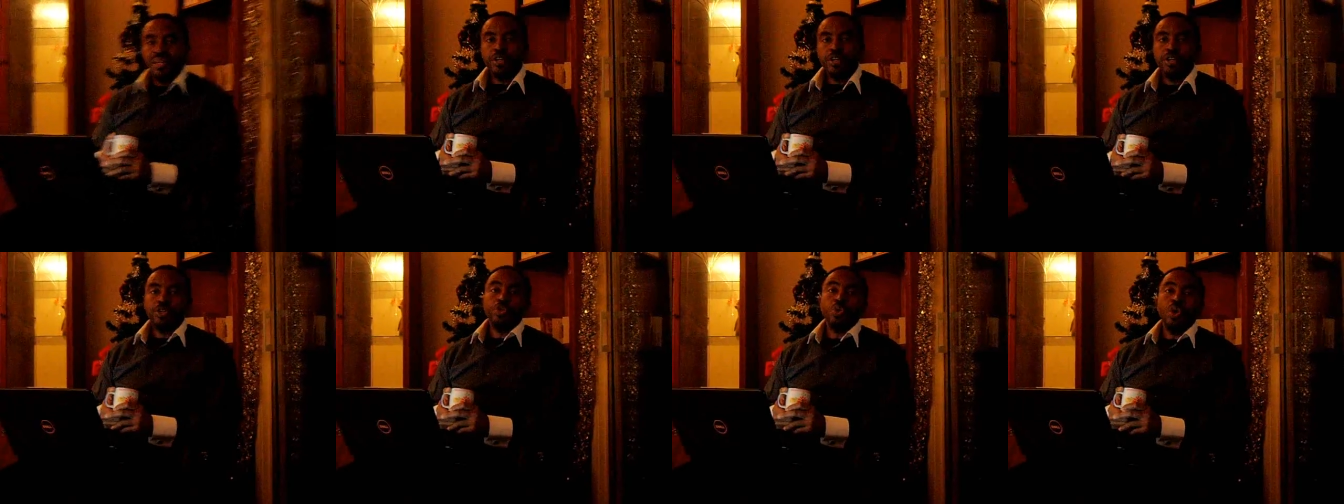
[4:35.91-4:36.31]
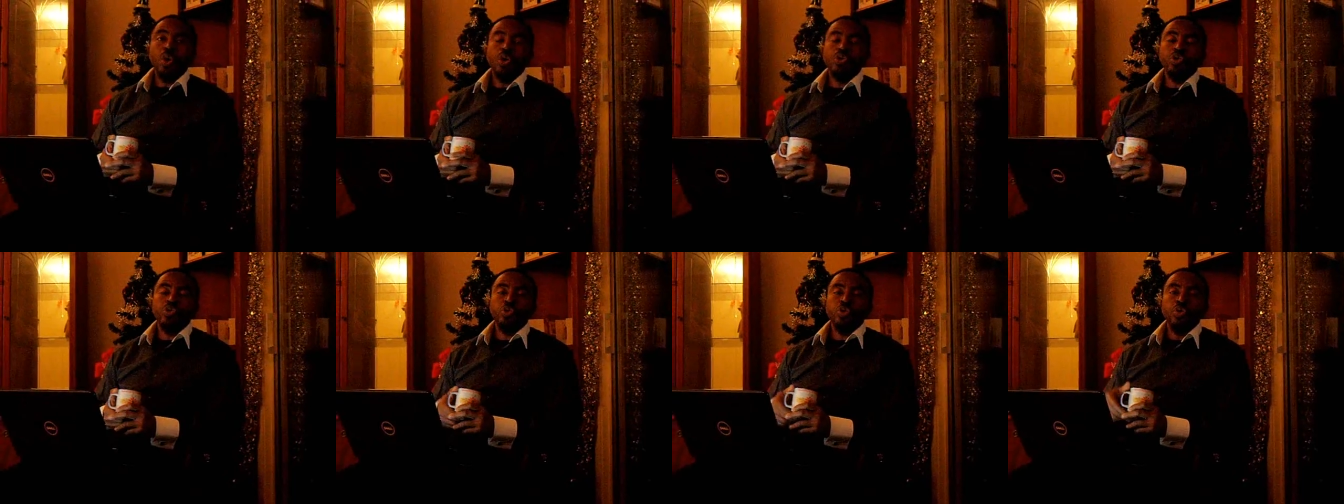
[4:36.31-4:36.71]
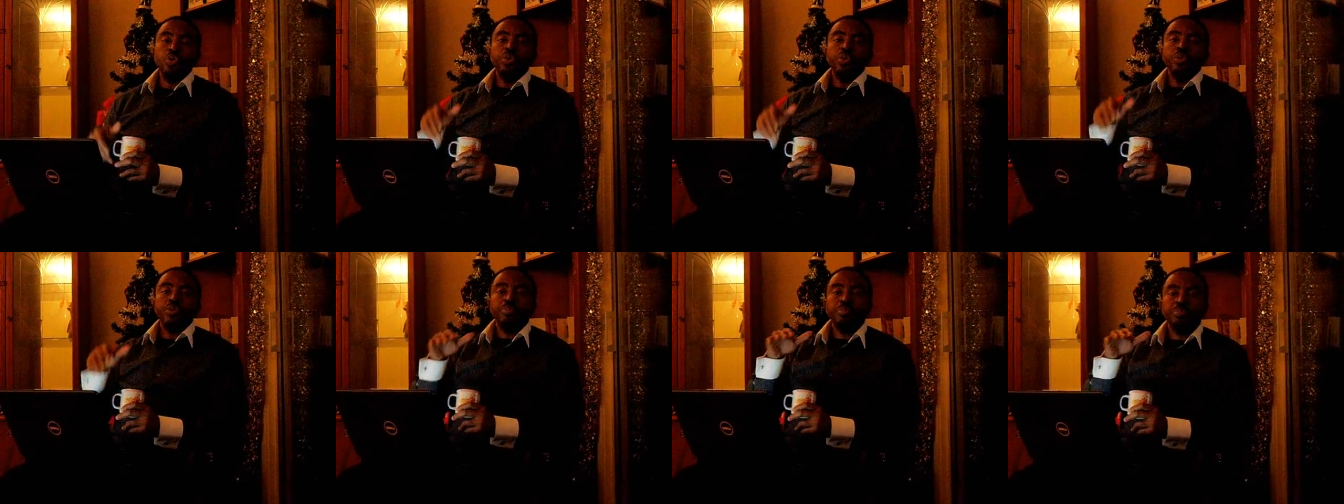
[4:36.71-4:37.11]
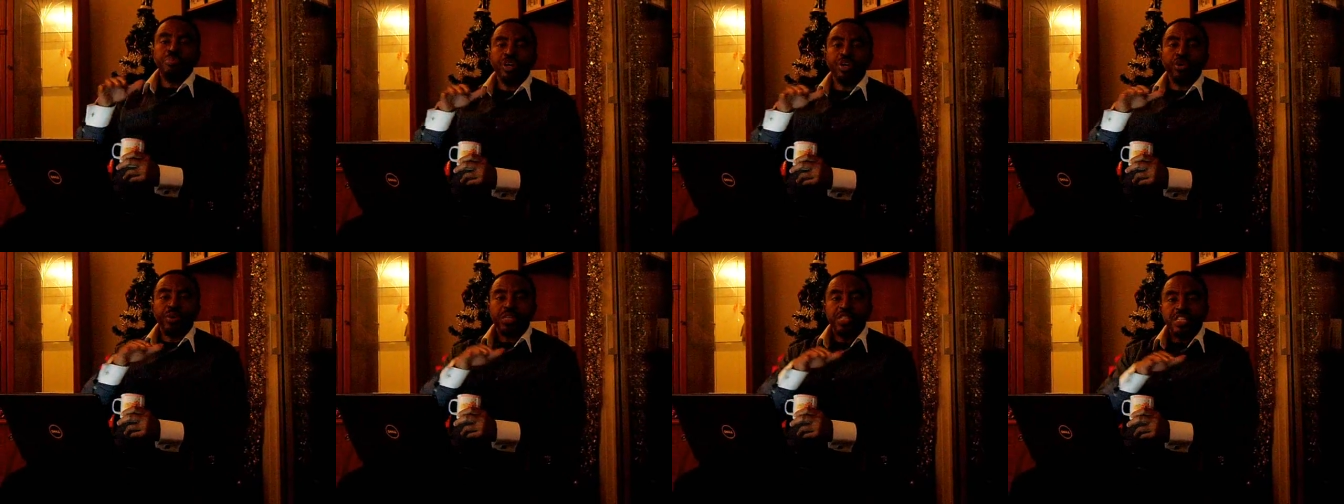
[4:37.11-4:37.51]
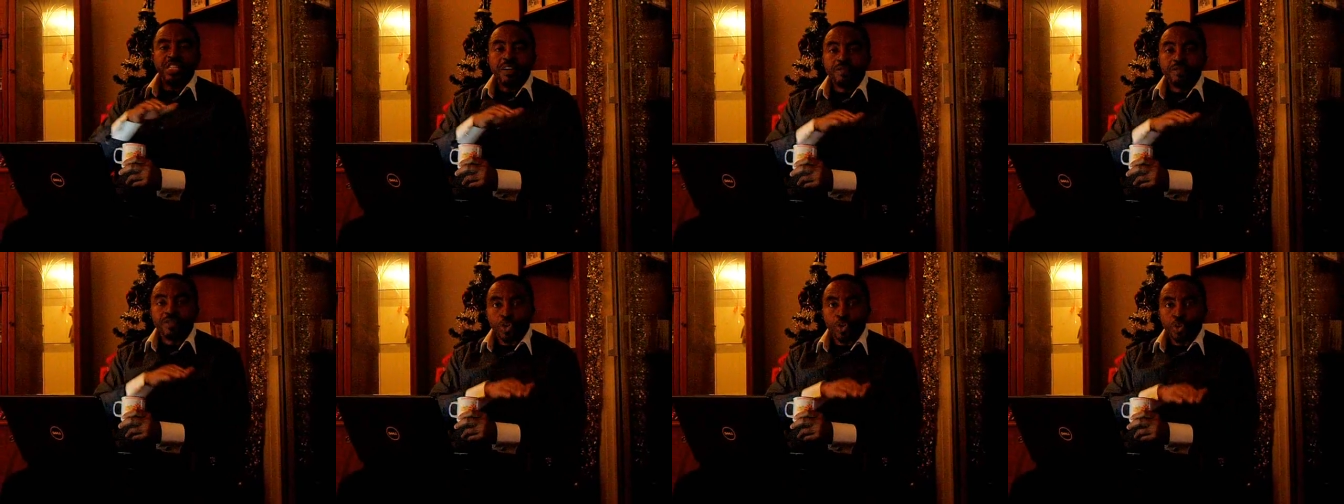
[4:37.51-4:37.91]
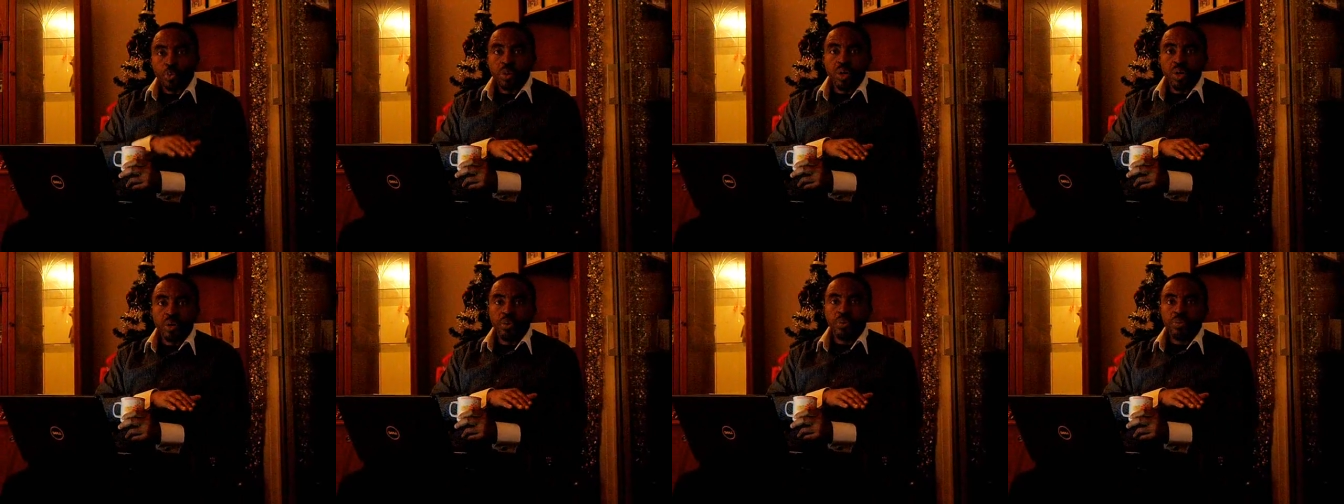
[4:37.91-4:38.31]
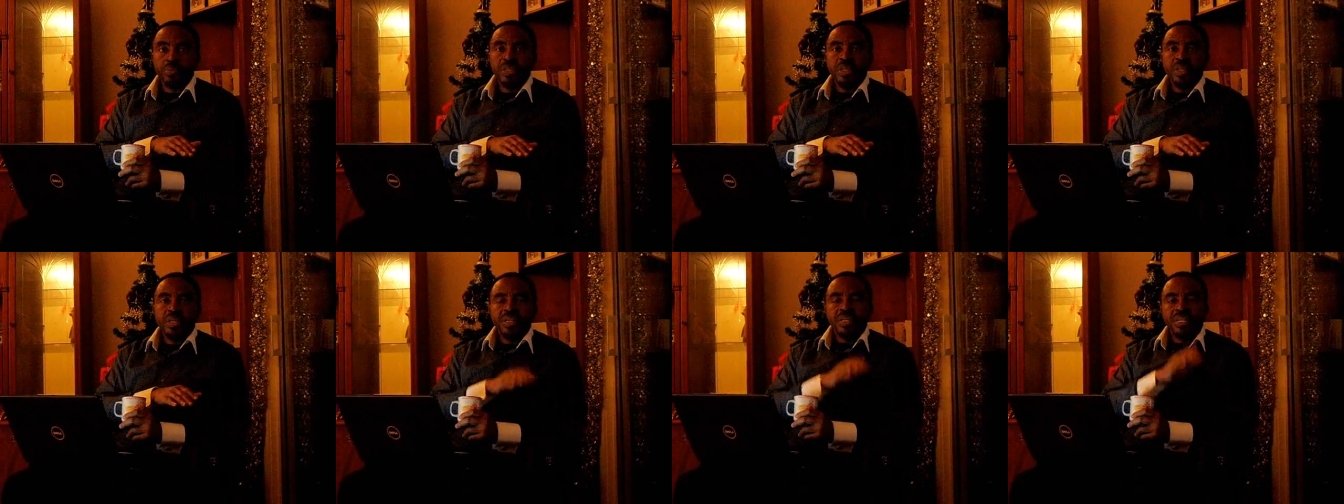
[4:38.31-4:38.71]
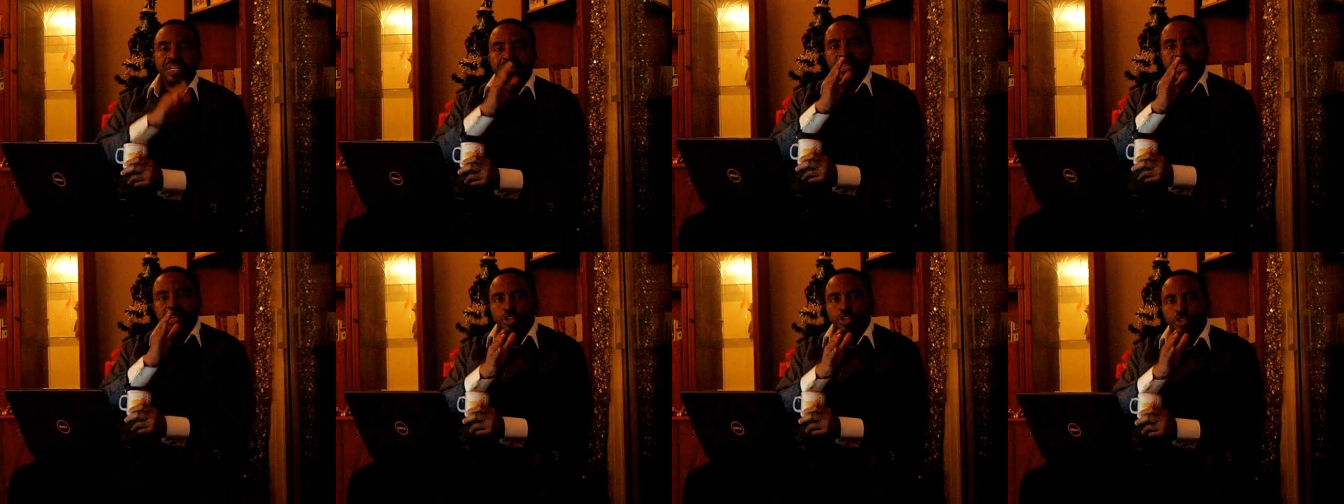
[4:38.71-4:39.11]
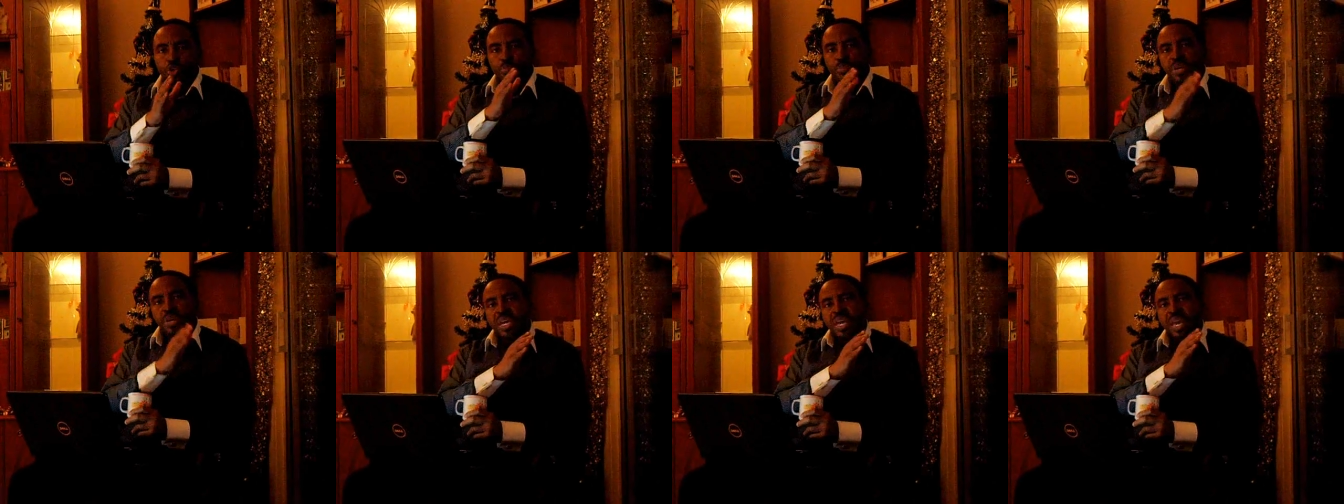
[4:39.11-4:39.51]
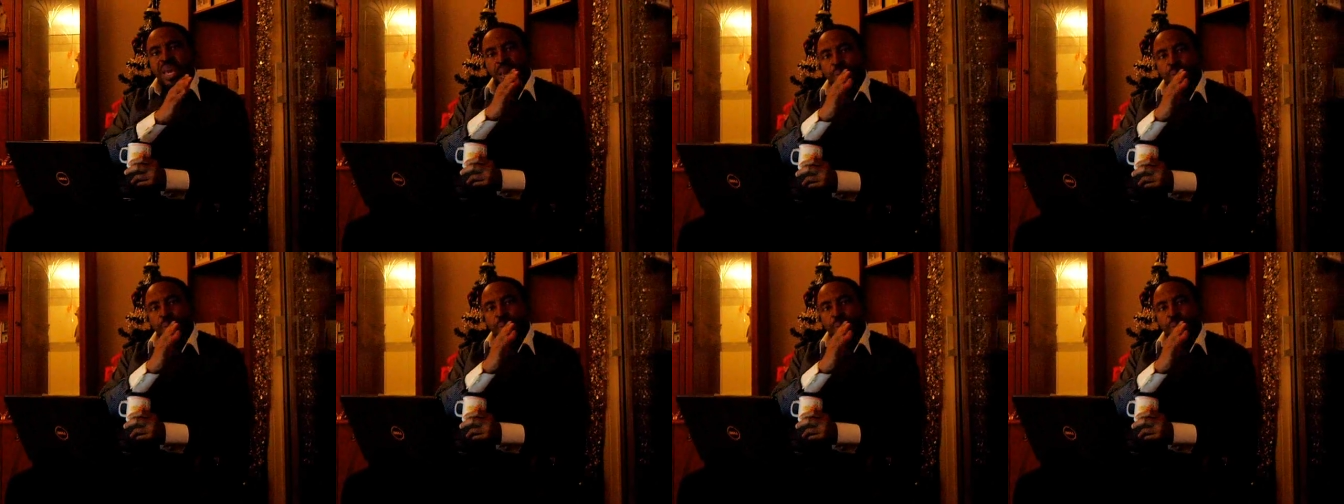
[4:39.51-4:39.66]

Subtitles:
not to also bring yourself too low. There's got to be